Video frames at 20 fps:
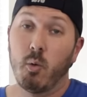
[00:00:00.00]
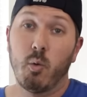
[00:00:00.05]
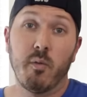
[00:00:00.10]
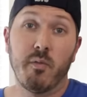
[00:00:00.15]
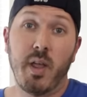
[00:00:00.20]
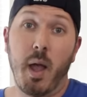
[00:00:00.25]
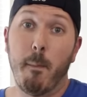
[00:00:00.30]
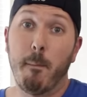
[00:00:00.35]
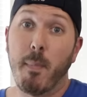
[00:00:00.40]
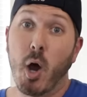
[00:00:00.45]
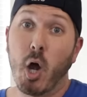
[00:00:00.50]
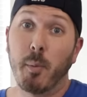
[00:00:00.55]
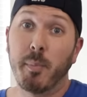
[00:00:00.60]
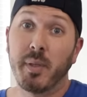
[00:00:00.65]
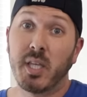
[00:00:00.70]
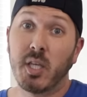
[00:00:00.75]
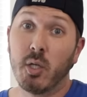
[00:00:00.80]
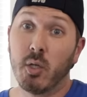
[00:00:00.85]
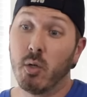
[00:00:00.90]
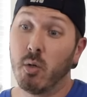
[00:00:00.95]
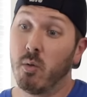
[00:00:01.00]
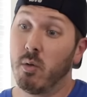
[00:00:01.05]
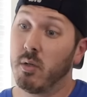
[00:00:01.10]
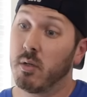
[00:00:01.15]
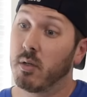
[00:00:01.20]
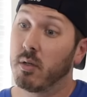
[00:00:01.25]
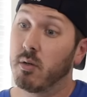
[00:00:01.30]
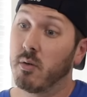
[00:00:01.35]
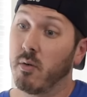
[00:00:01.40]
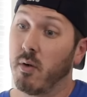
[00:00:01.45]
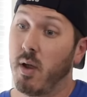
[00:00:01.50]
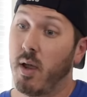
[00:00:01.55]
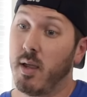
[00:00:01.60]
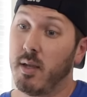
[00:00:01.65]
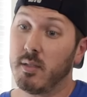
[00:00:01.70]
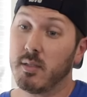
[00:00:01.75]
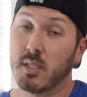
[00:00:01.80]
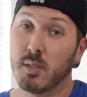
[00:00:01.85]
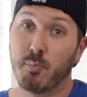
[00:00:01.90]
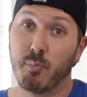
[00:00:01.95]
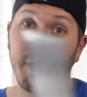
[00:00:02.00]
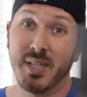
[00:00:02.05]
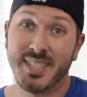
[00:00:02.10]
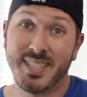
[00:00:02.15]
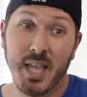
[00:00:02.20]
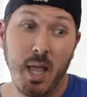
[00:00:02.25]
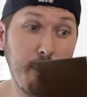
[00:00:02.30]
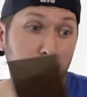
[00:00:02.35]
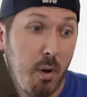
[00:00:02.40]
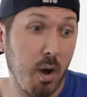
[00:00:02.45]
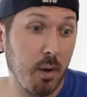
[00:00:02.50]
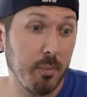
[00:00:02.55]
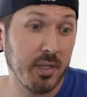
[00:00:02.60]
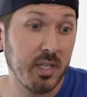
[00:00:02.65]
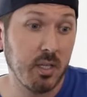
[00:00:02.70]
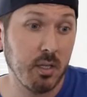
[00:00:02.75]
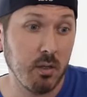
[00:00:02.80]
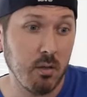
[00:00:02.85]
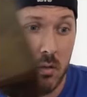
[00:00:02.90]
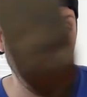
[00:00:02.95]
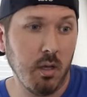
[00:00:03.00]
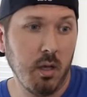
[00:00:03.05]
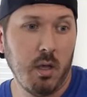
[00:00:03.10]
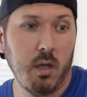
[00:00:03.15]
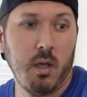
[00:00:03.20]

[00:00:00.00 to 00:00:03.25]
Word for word: We've got barbecue, right? Springtime barbecue.